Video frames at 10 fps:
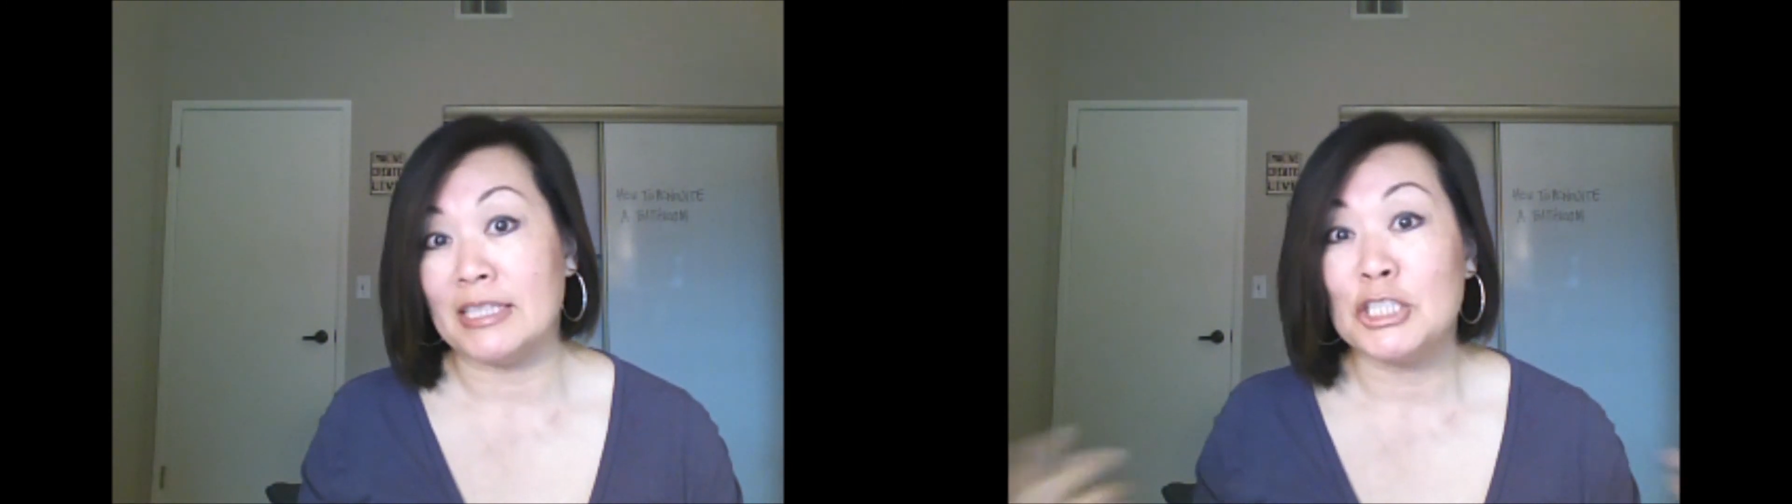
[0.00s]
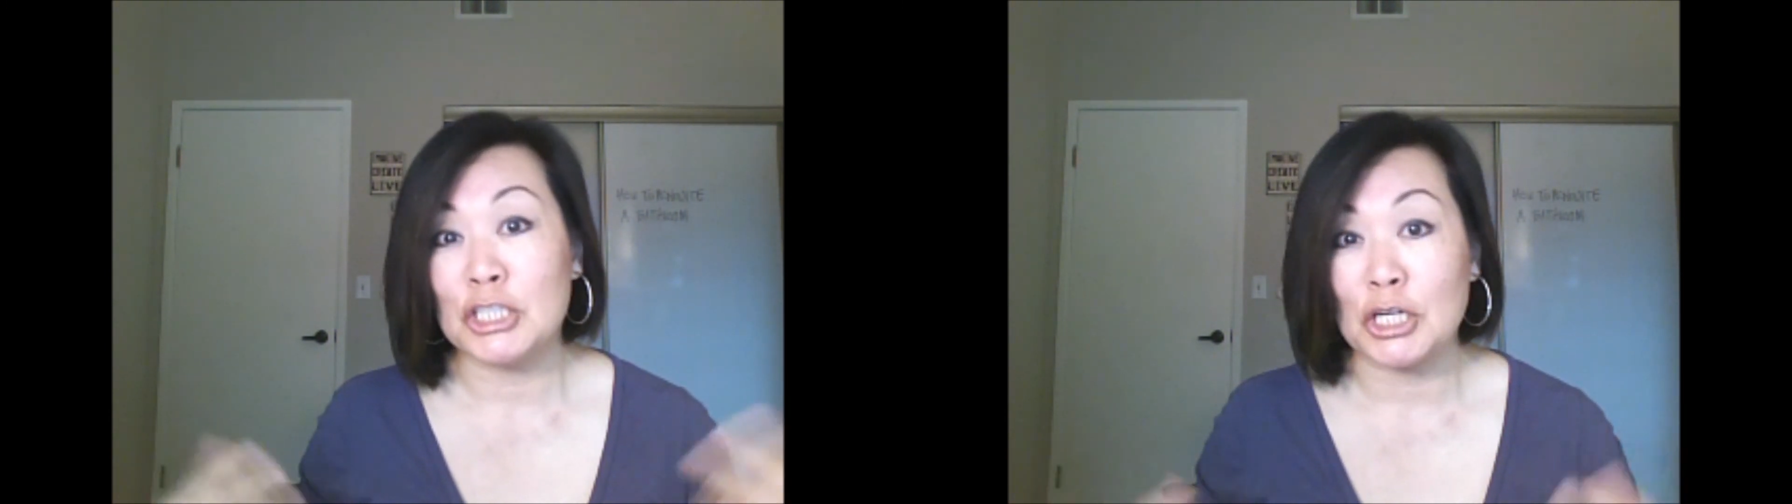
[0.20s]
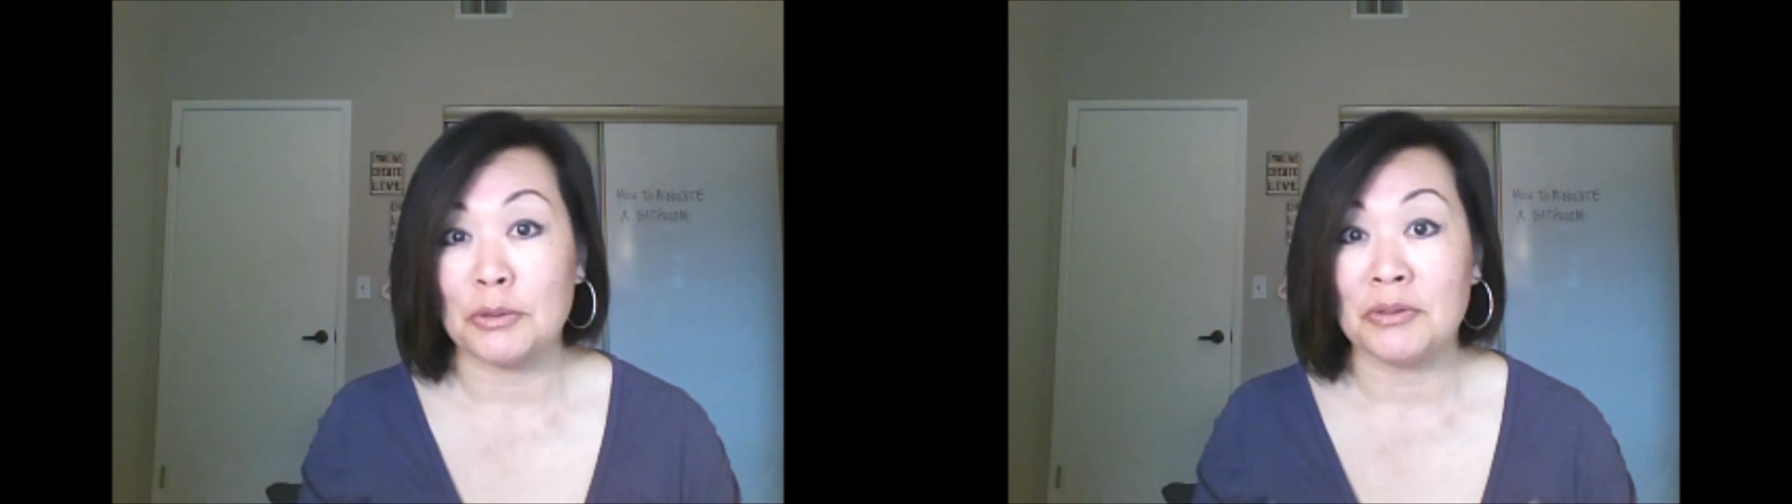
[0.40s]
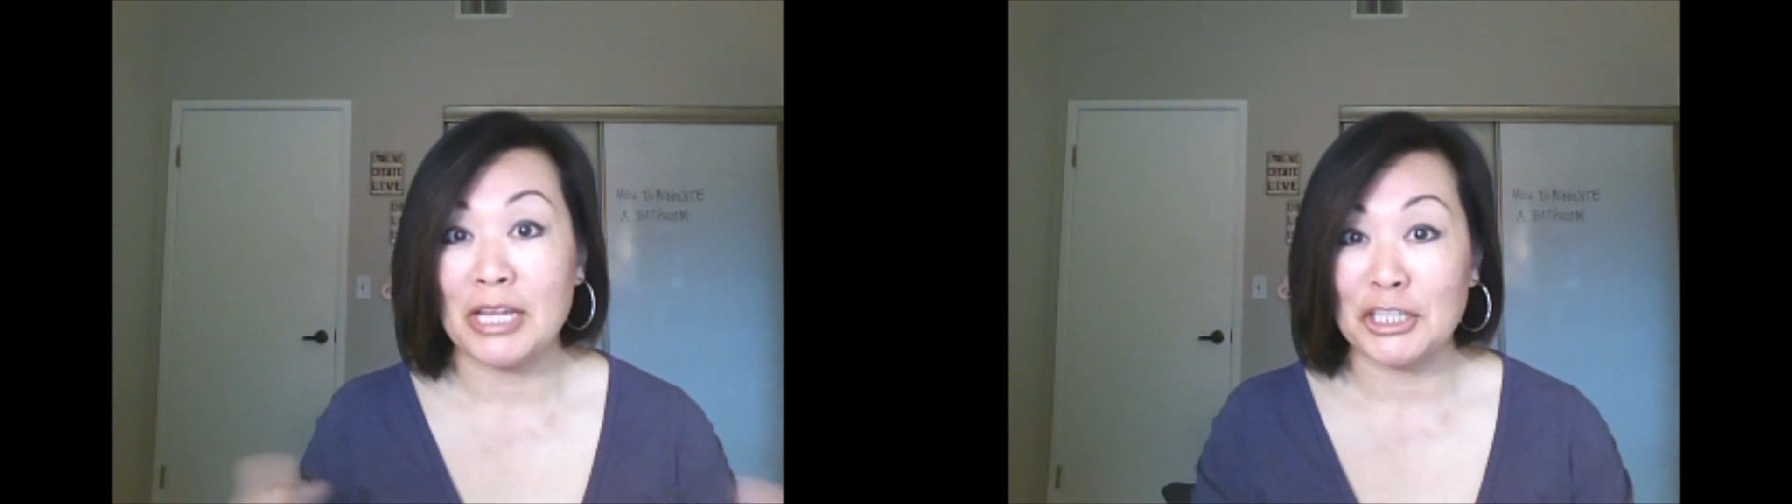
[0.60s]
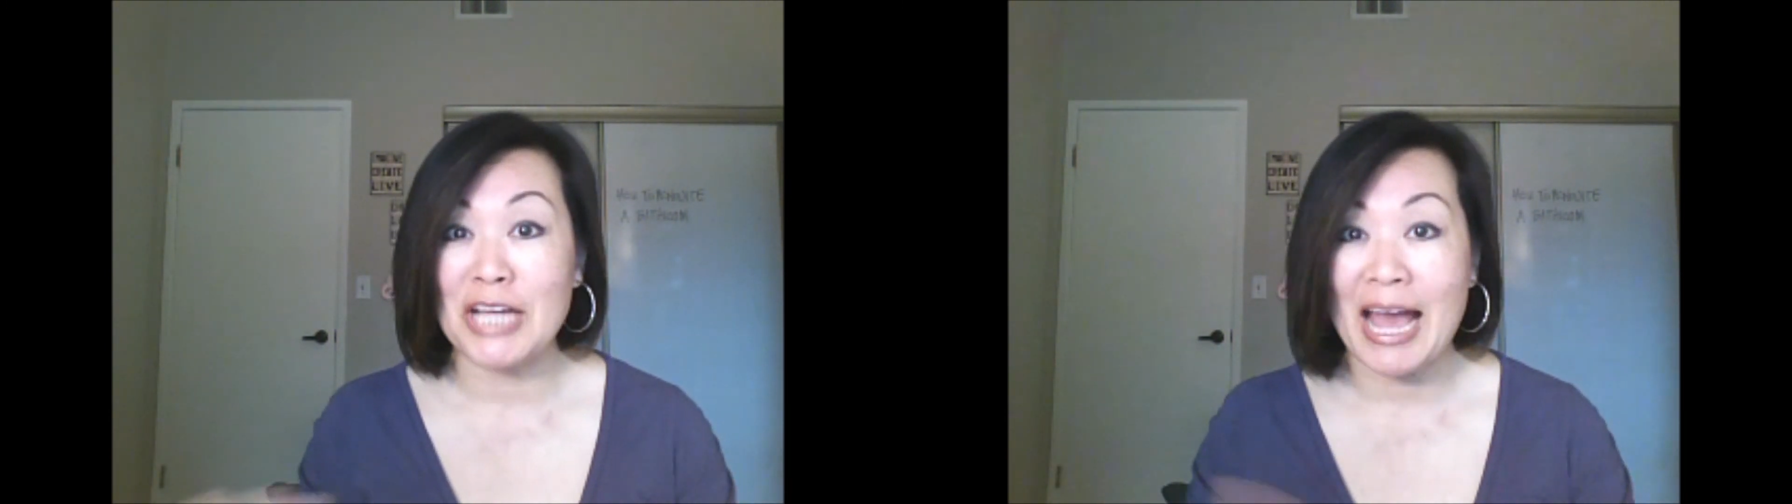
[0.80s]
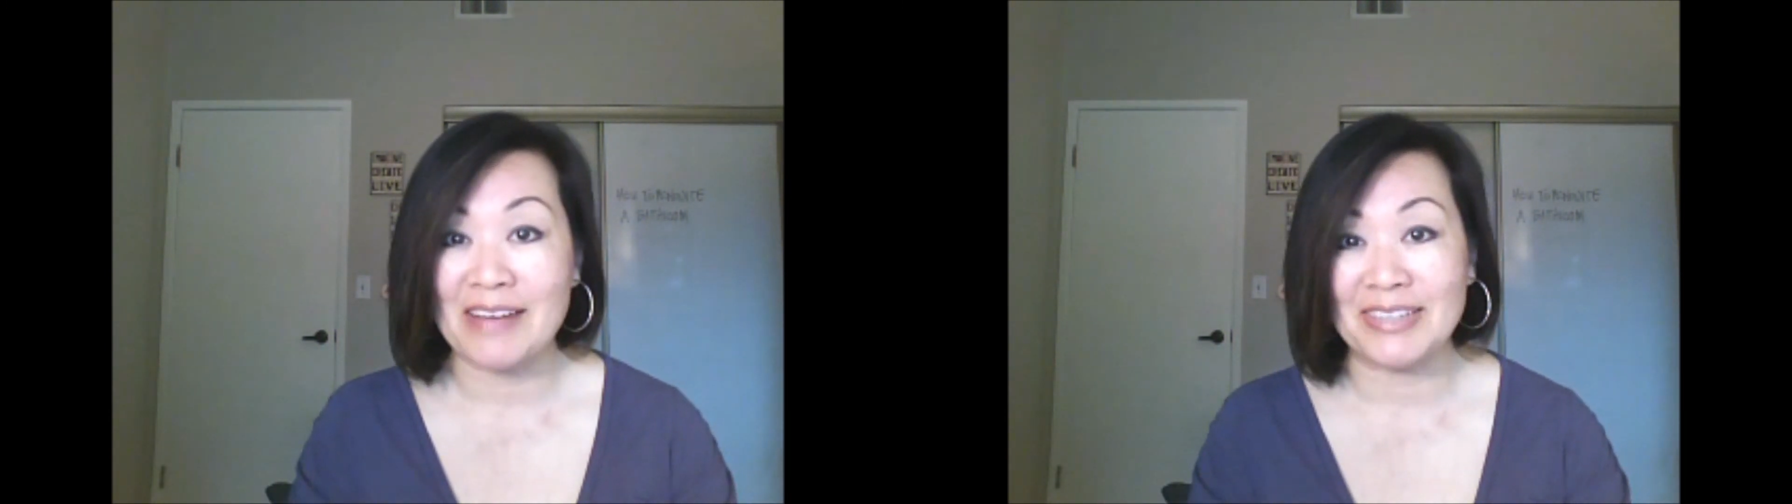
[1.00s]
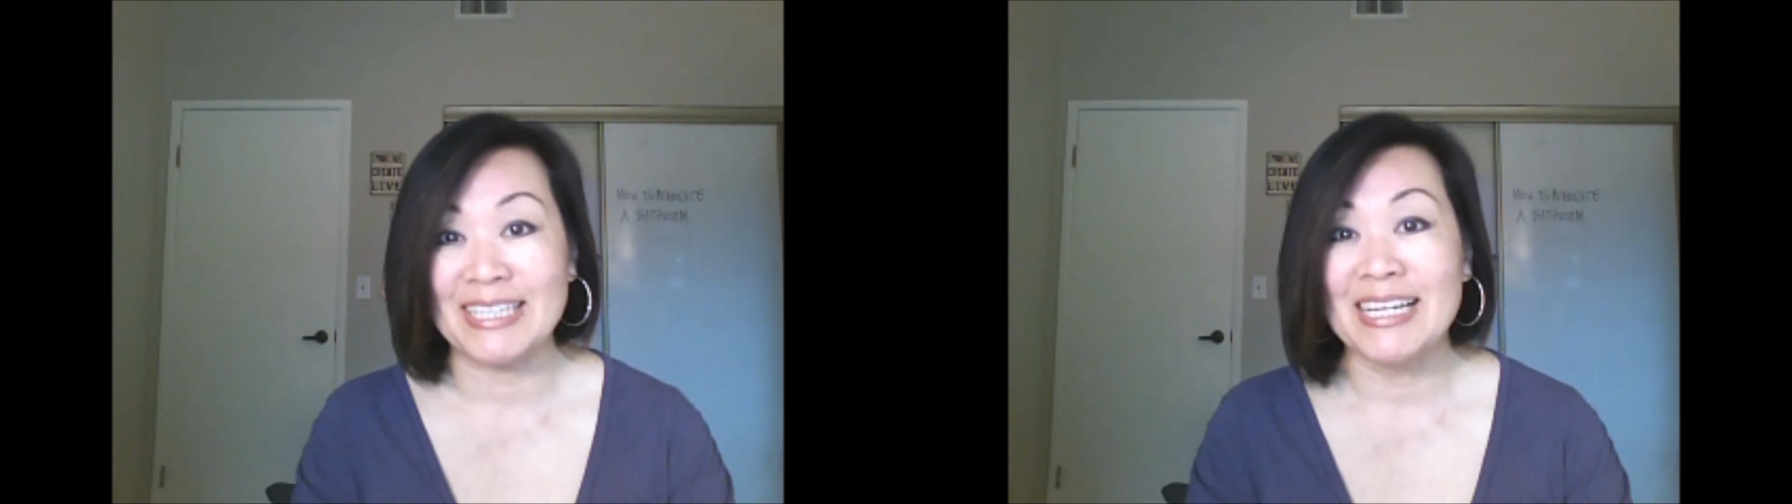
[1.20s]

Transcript: So there you have it.